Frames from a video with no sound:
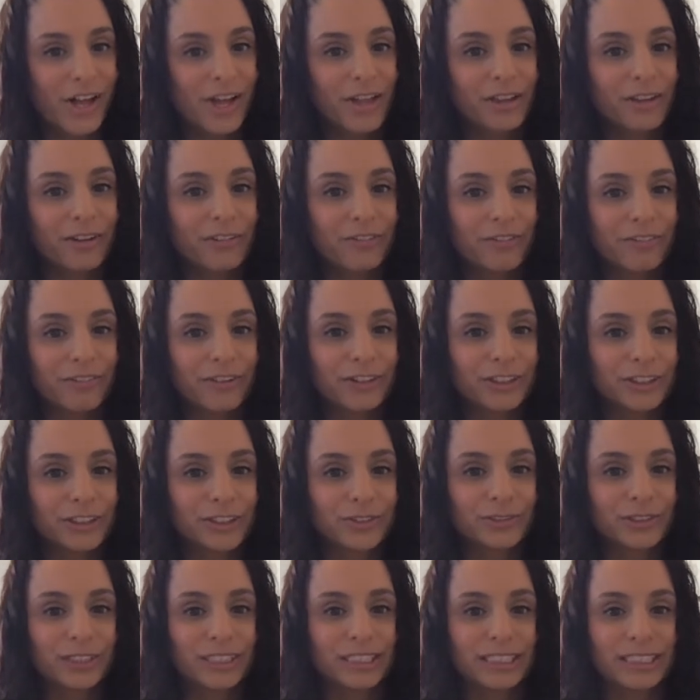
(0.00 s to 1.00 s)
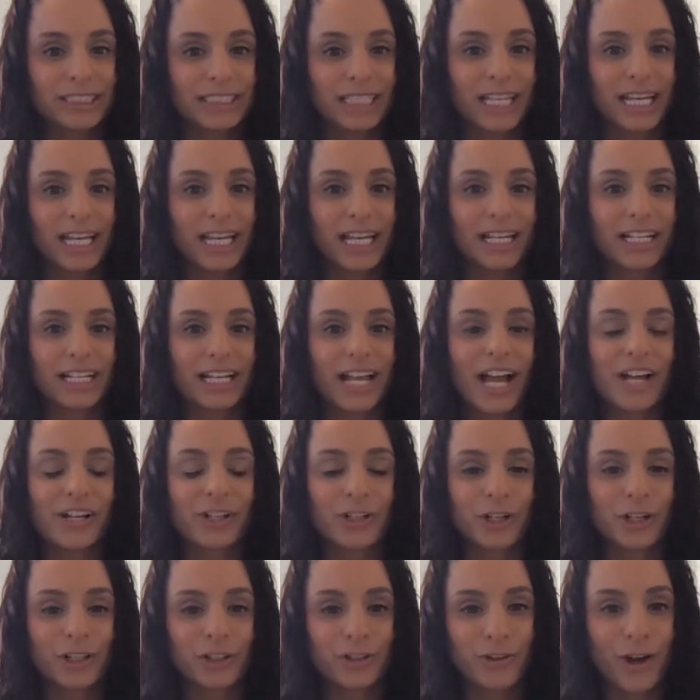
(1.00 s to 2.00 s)
The first reason,
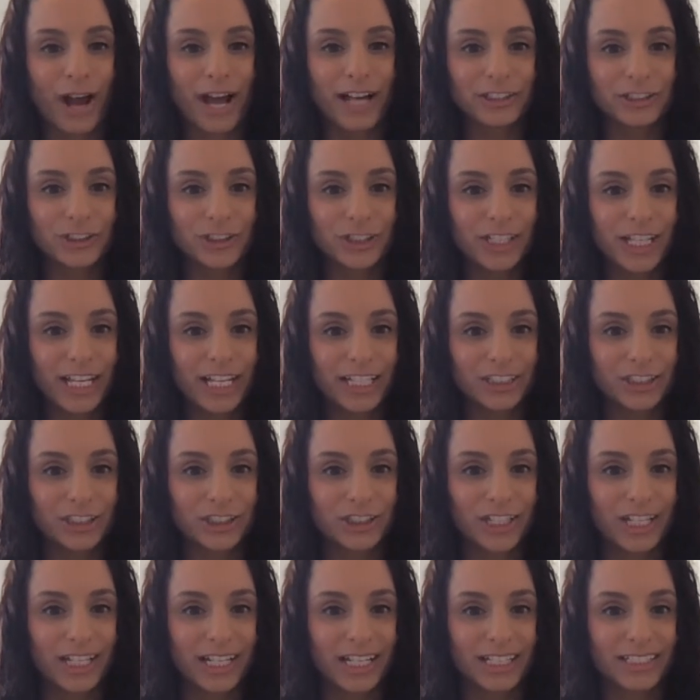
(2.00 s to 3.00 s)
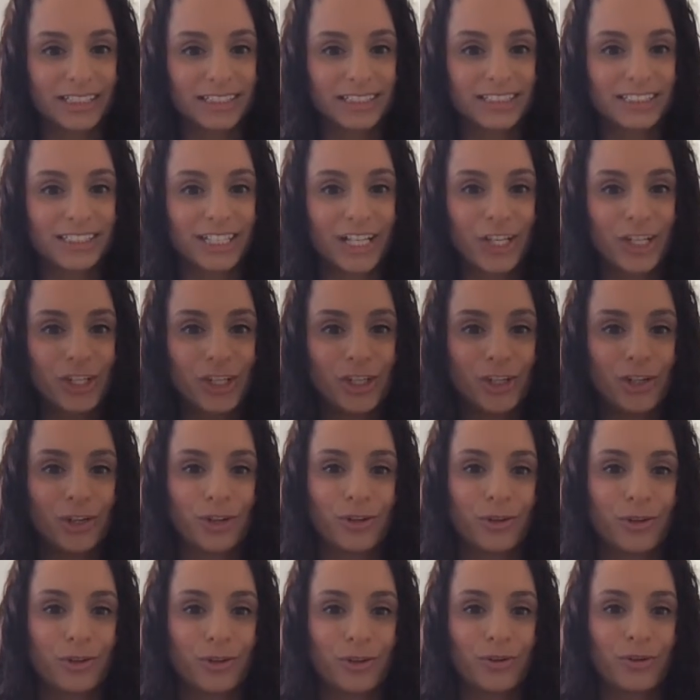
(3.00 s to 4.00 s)
congratulations,
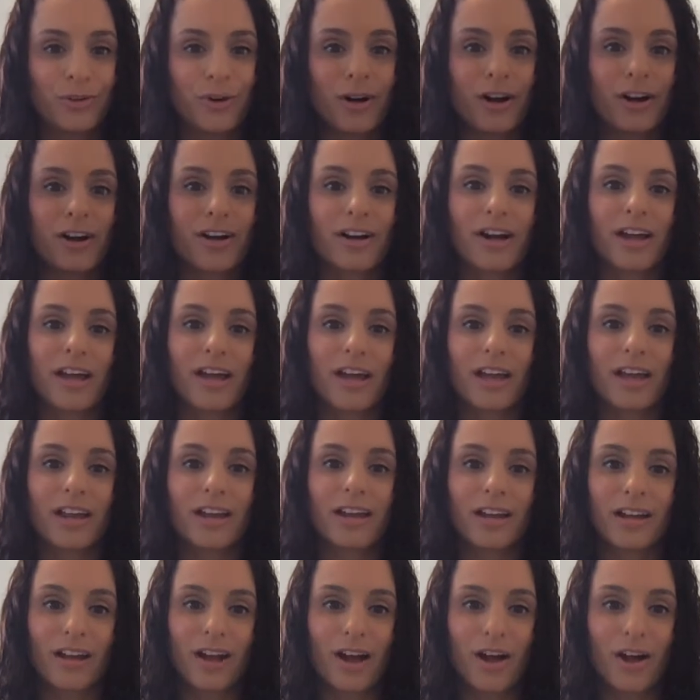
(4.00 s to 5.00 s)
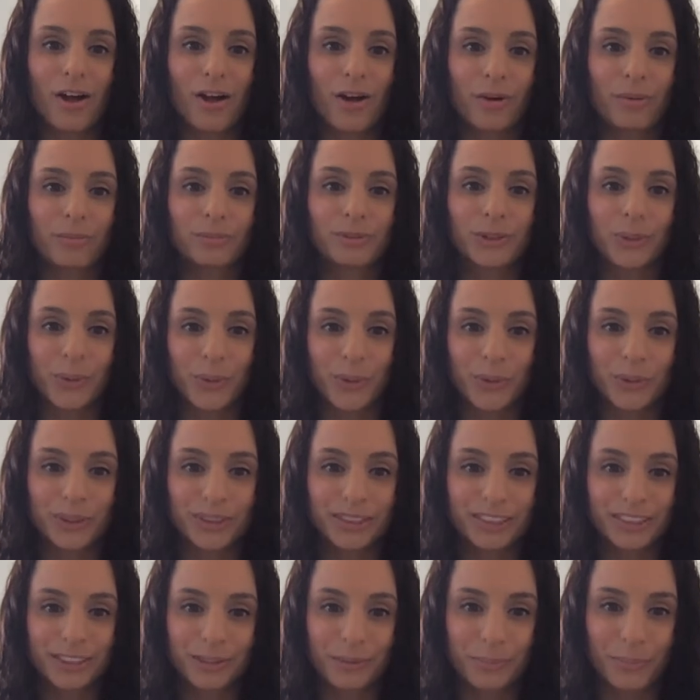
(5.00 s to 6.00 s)
you are heading home
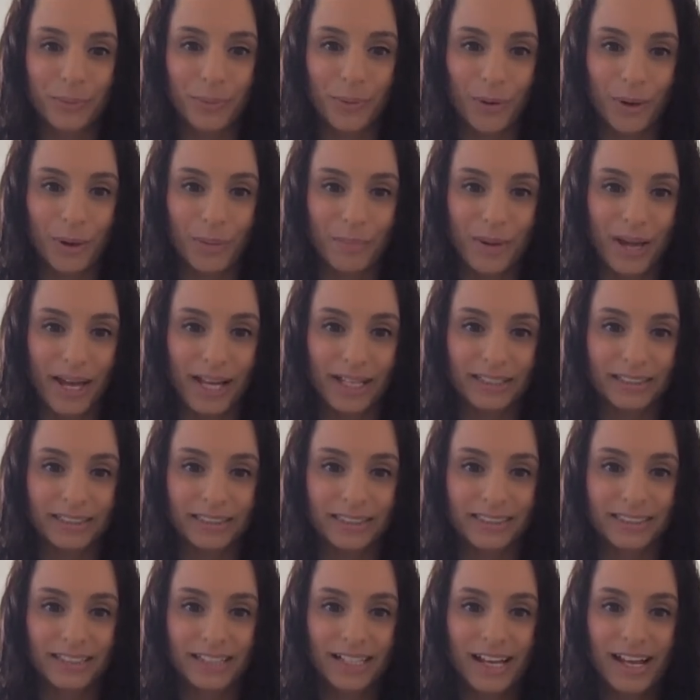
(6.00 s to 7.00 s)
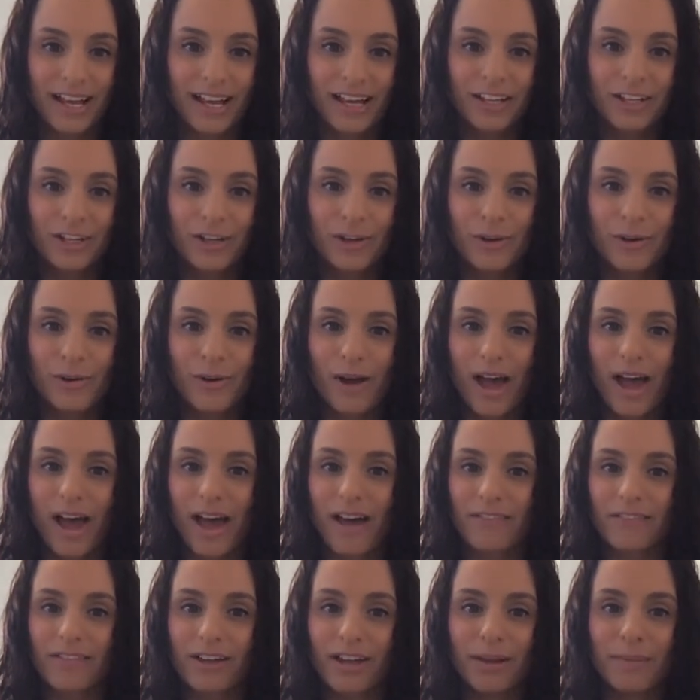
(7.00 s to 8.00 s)
towards deployments. You
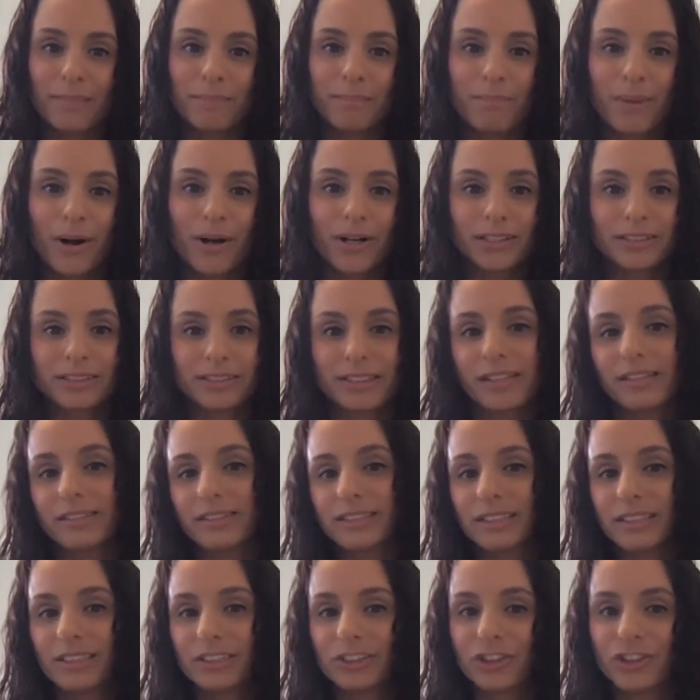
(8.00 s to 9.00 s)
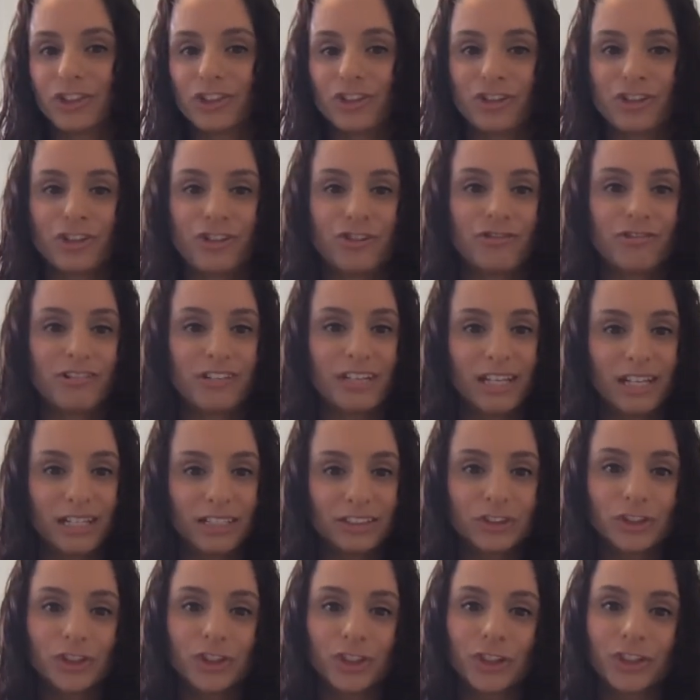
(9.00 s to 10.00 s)
have embarked on such a
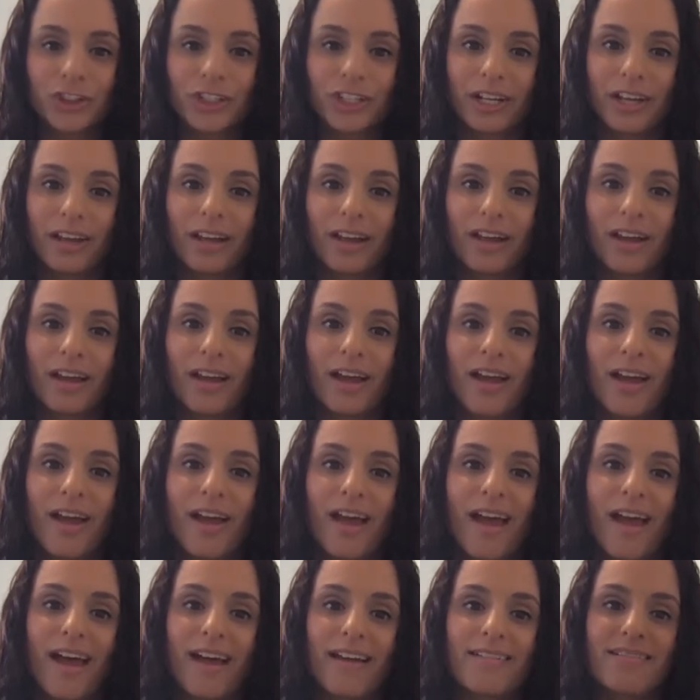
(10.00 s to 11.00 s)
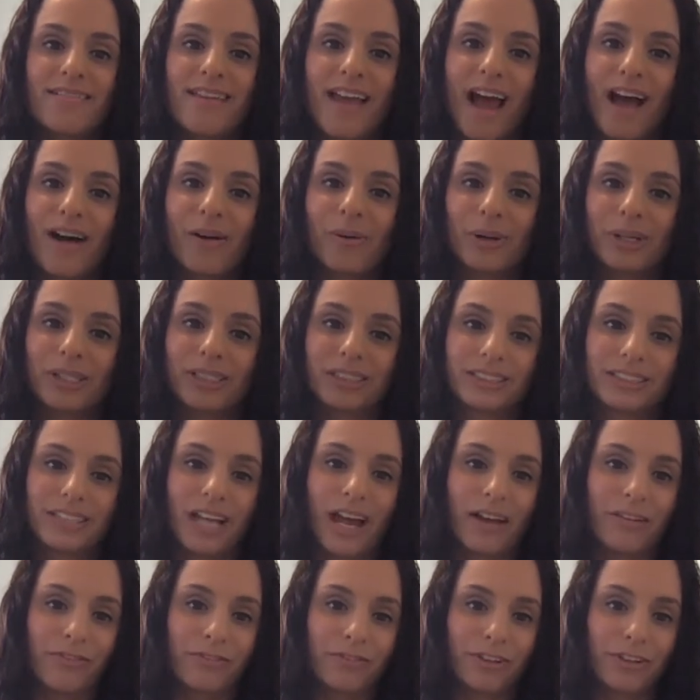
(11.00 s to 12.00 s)
unique journey, and now it is
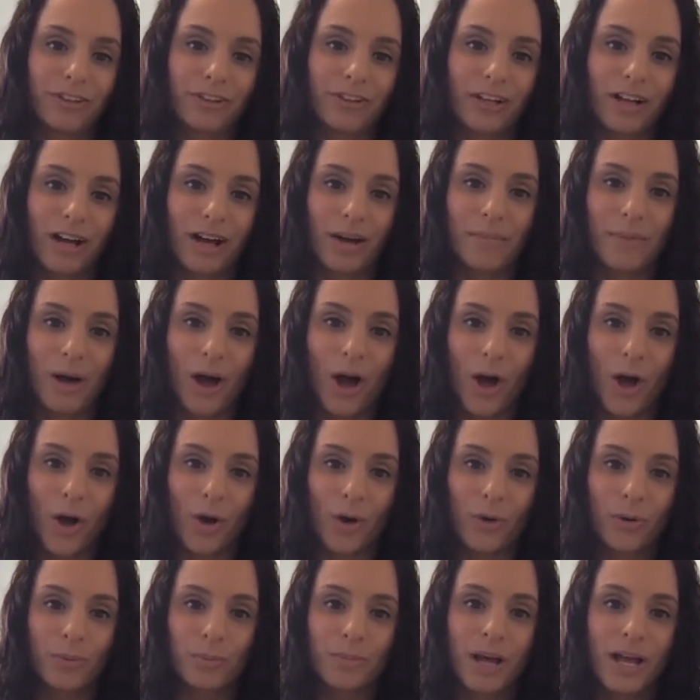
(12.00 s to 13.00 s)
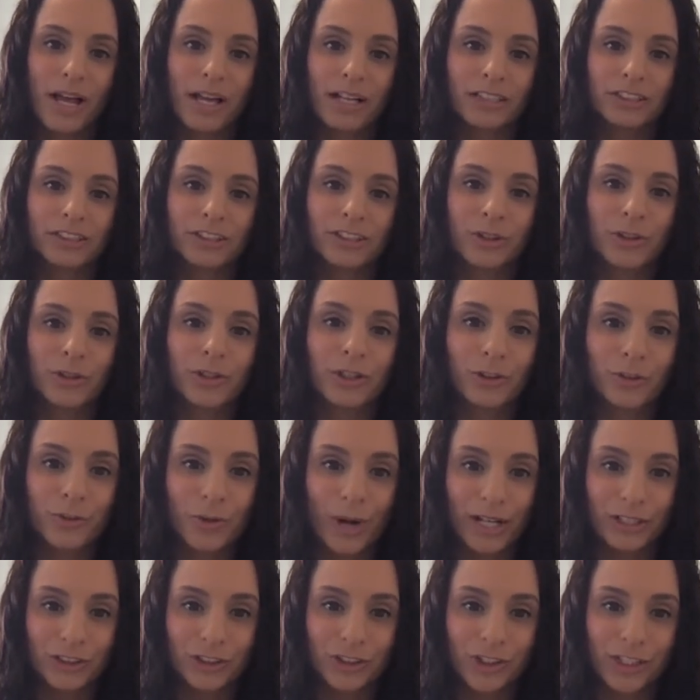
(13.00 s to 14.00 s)
time for you to come home. So,
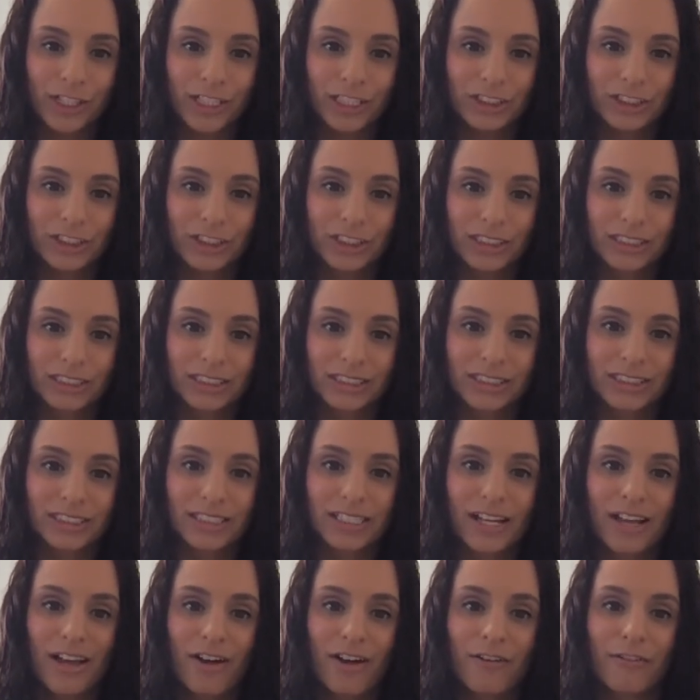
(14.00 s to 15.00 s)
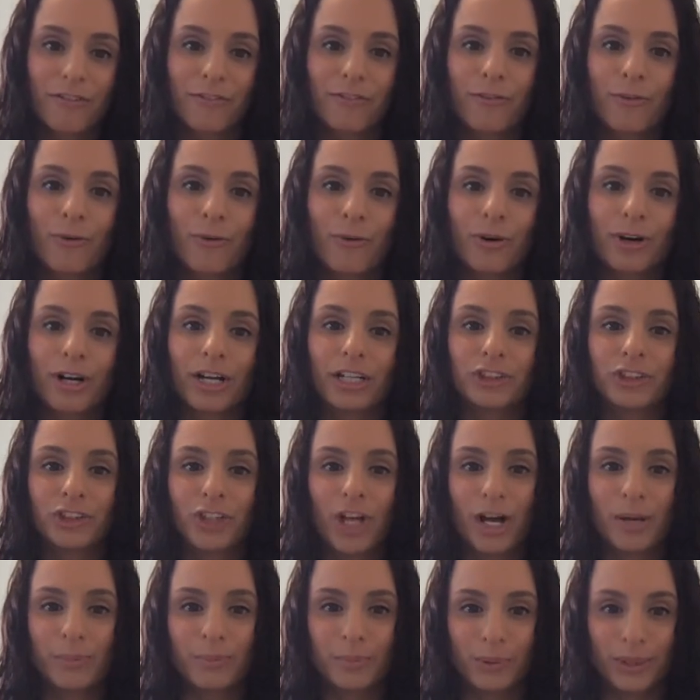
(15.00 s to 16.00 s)
congratulations for a
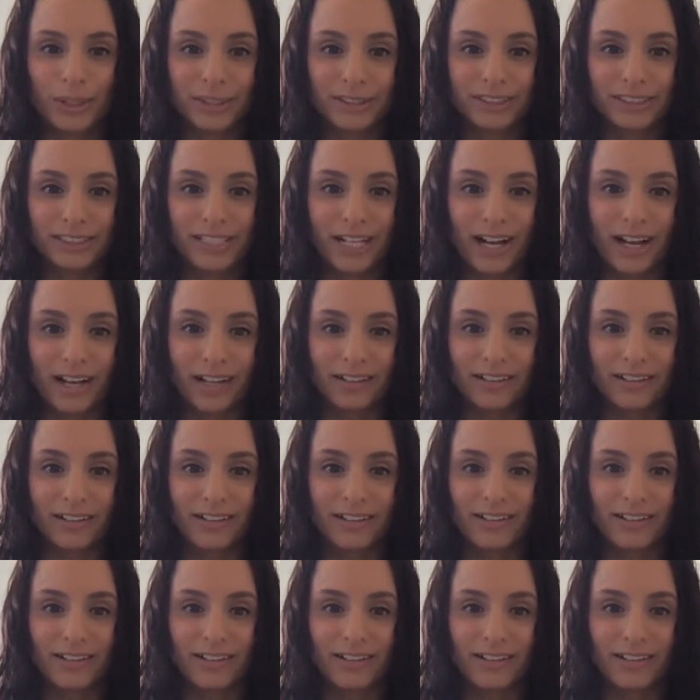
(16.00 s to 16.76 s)
job well done.